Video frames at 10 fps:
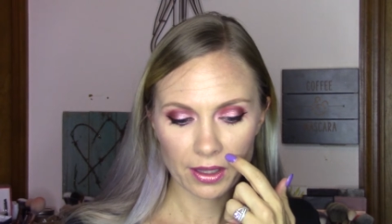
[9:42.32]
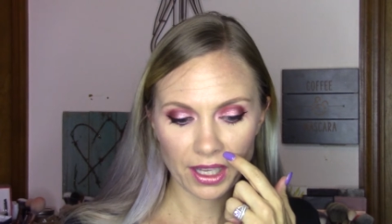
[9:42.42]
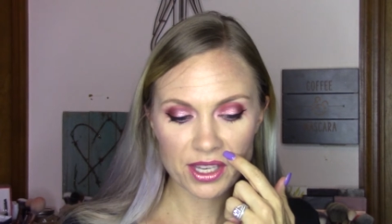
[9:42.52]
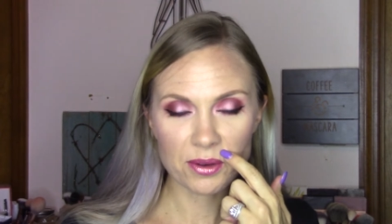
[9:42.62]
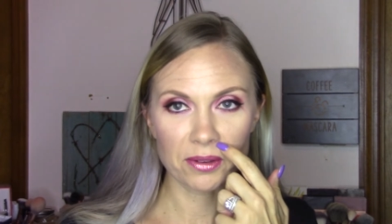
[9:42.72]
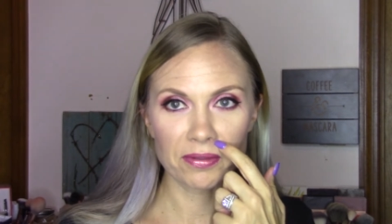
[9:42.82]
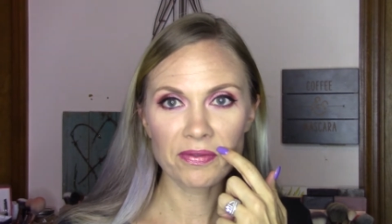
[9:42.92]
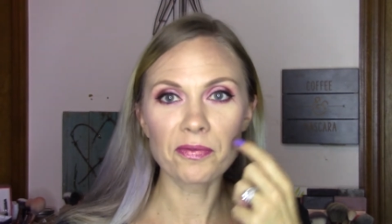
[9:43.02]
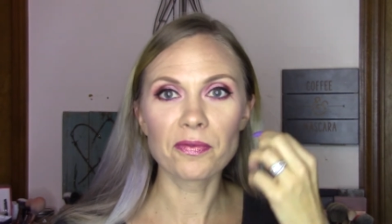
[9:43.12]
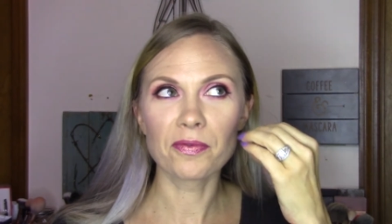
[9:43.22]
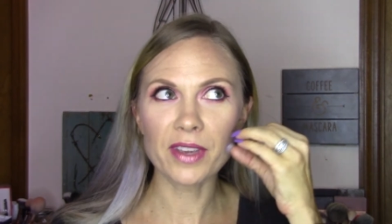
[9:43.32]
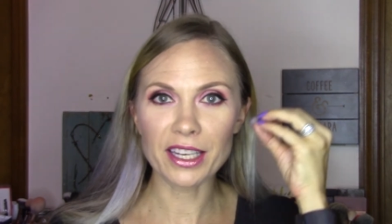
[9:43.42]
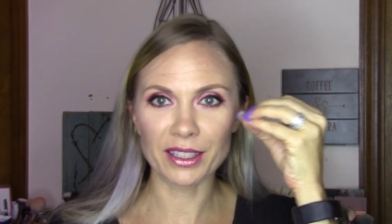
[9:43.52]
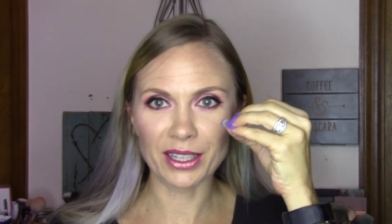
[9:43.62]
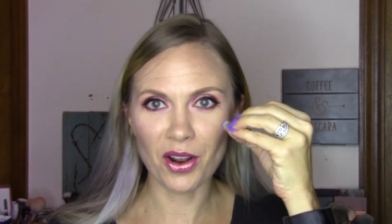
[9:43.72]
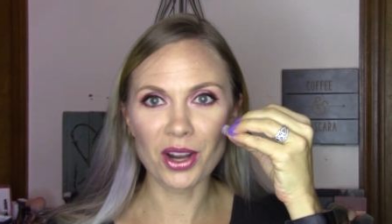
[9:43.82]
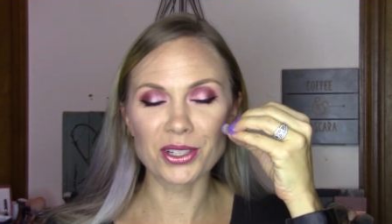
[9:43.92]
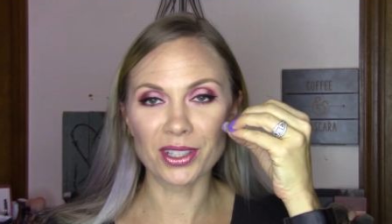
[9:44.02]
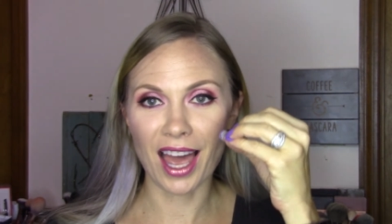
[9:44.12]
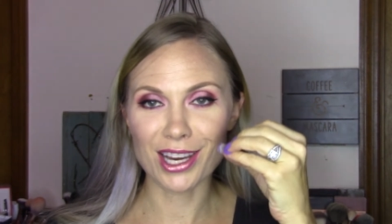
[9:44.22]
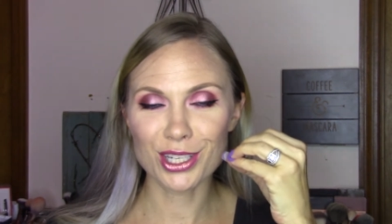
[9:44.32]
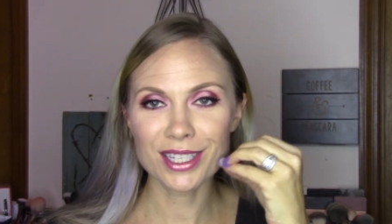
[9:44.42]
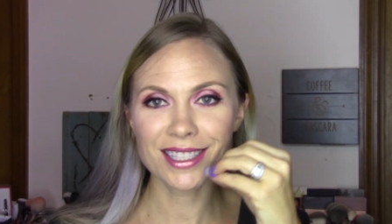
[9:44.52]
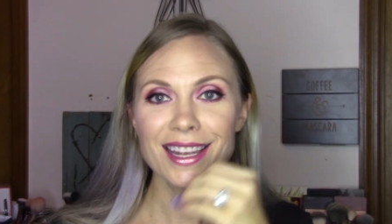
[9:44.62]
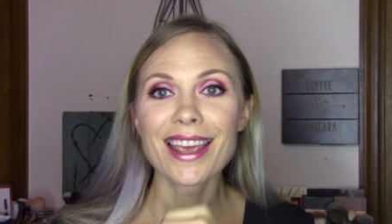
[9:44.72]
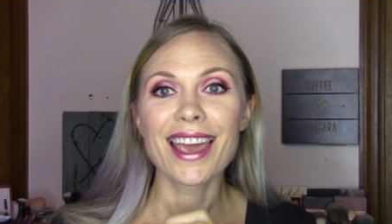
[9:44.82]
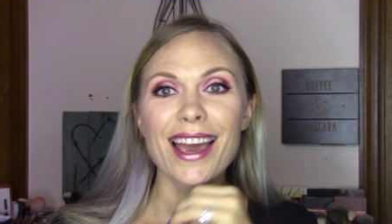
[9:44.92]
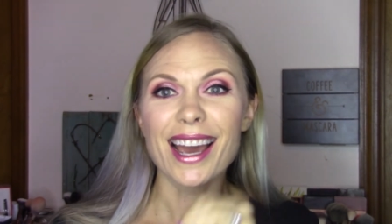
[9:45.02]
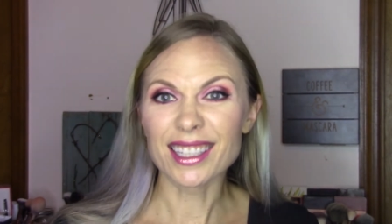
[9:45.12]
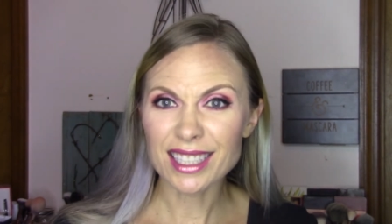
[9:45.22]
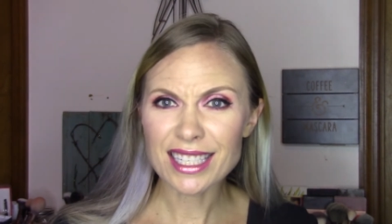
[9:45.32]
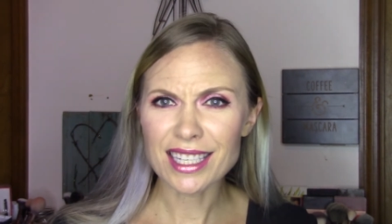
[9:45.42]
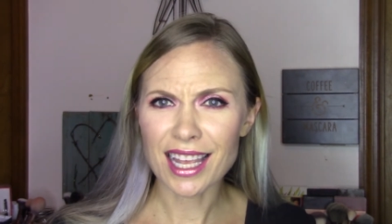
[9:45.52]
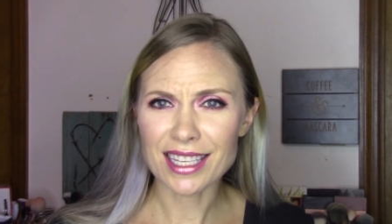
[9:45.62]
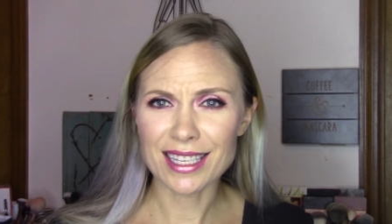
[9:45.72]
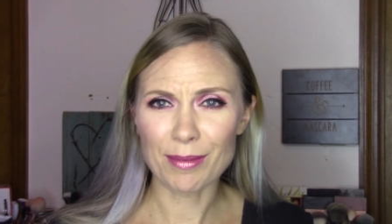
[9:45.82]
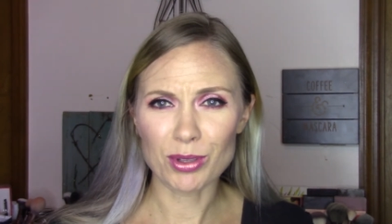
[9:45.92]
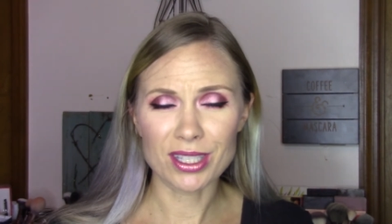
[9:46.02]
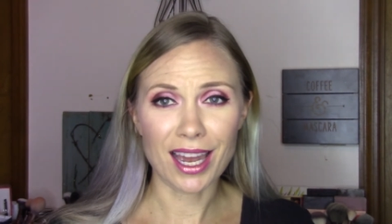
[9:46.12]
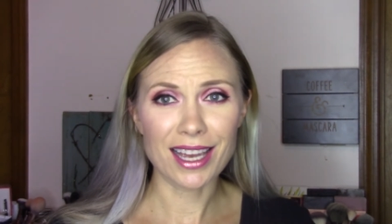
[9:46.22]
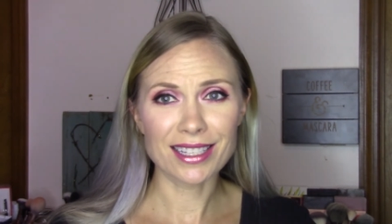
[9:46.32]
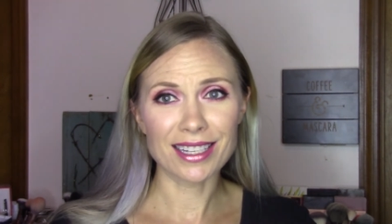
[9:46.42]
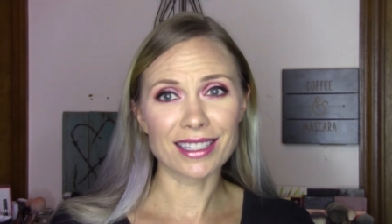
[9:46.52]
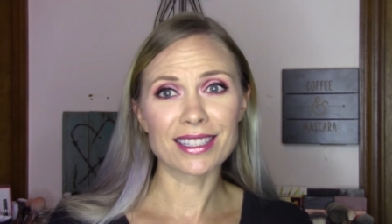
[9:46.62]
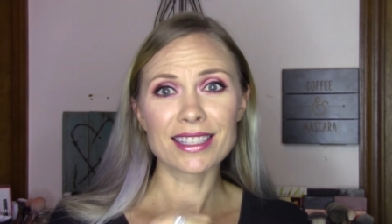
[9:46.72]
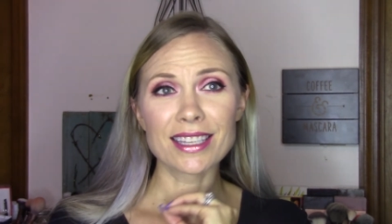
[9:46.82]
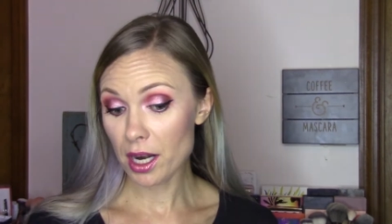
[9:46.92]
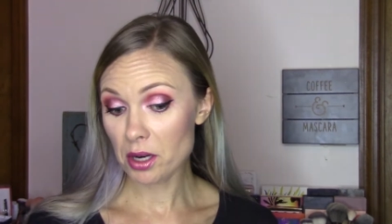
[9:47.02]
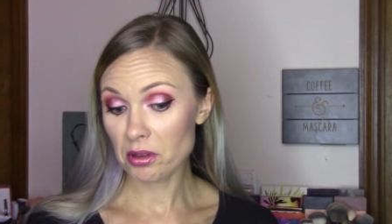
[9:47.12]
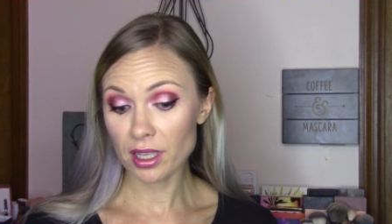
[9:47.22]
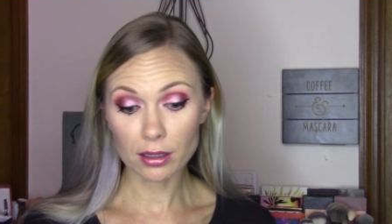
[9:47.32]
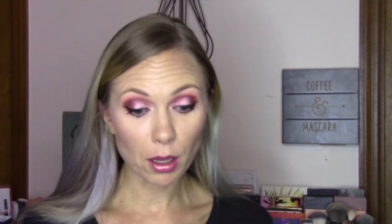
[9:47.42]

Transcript: Like you can feel it on your lashes, at least in that sample size. I don't get